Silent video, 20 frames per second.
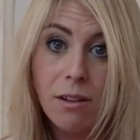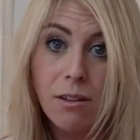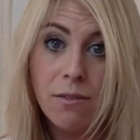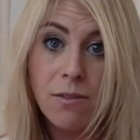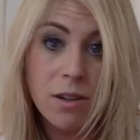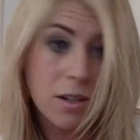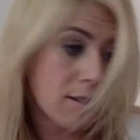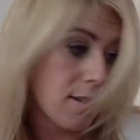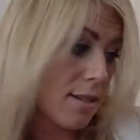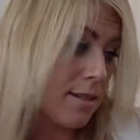
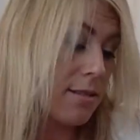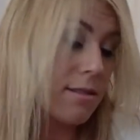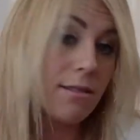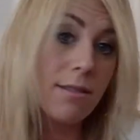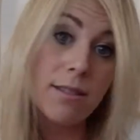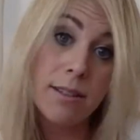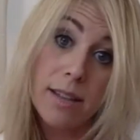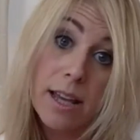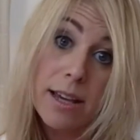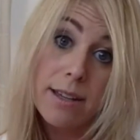versus
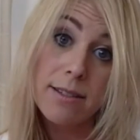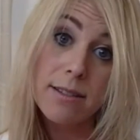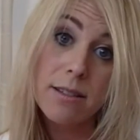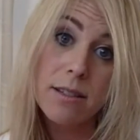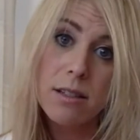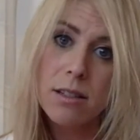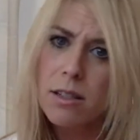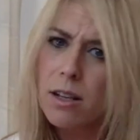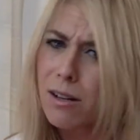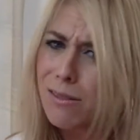the lace.
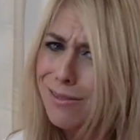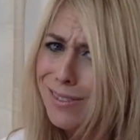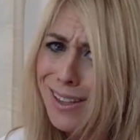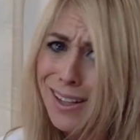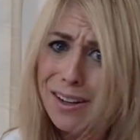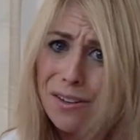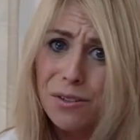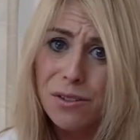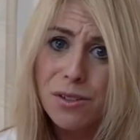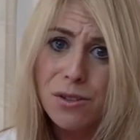So you
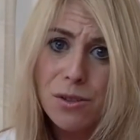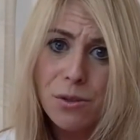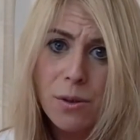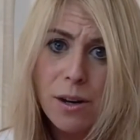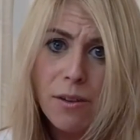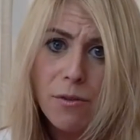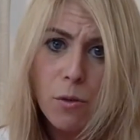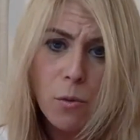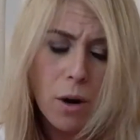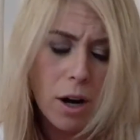know, you do
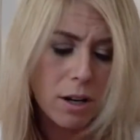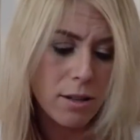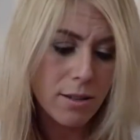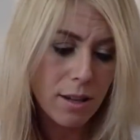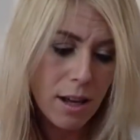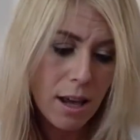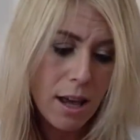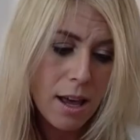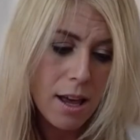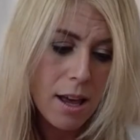whatever works.
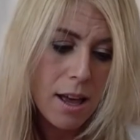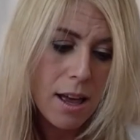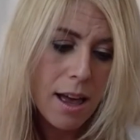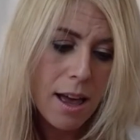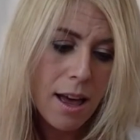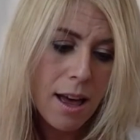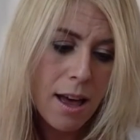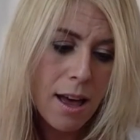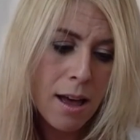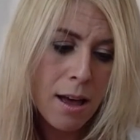
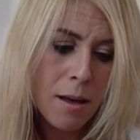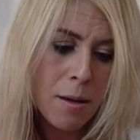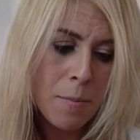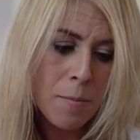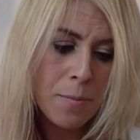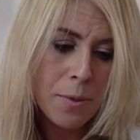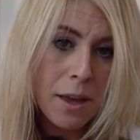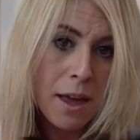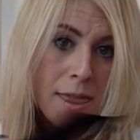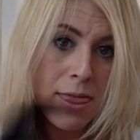
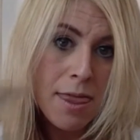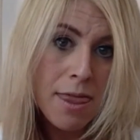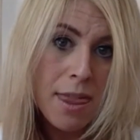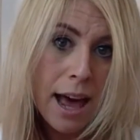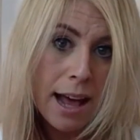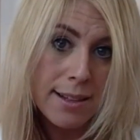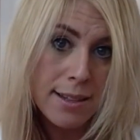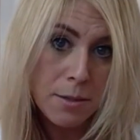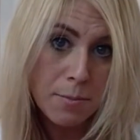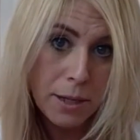Um,
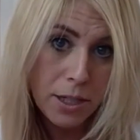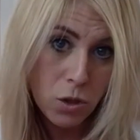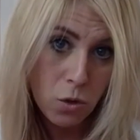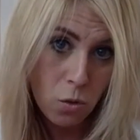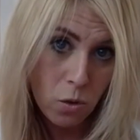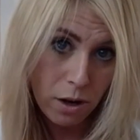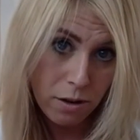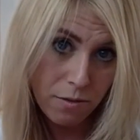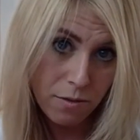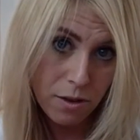that's my
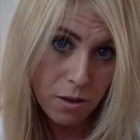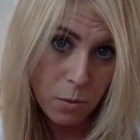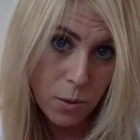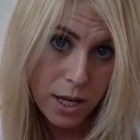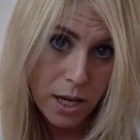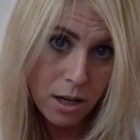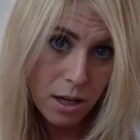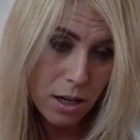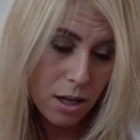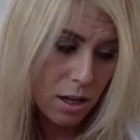toy for the
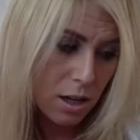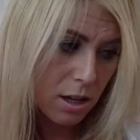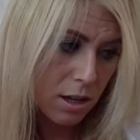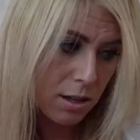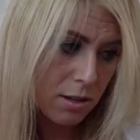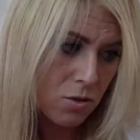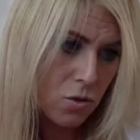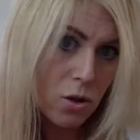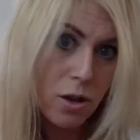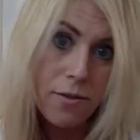week.
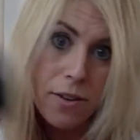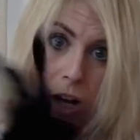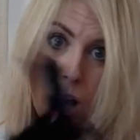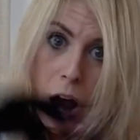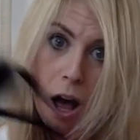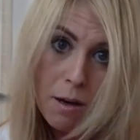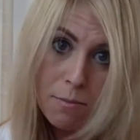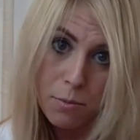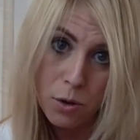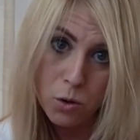Sort of a
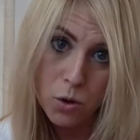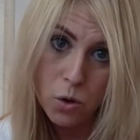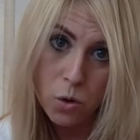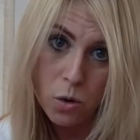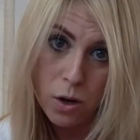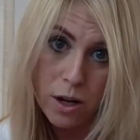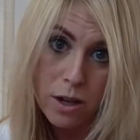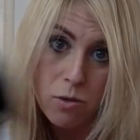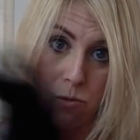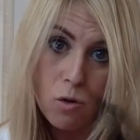combo
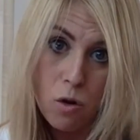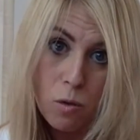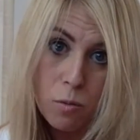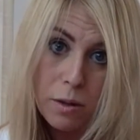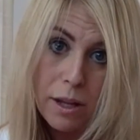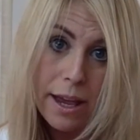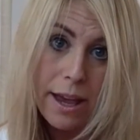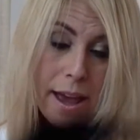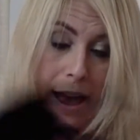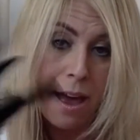toy, the role
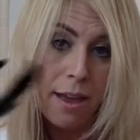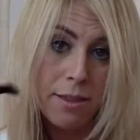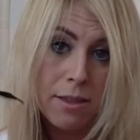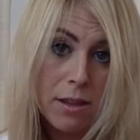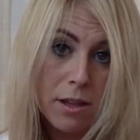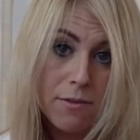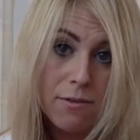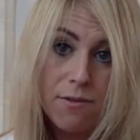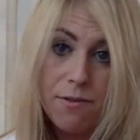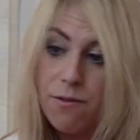play and
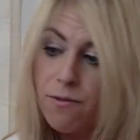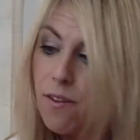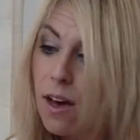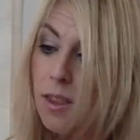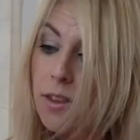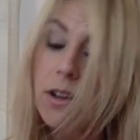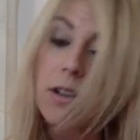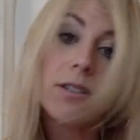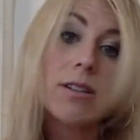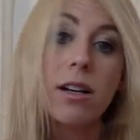the
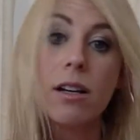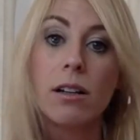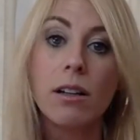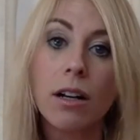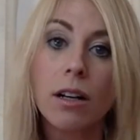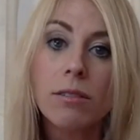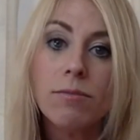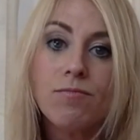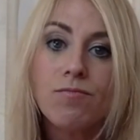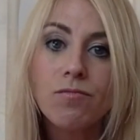feather
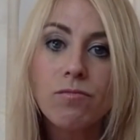tickler.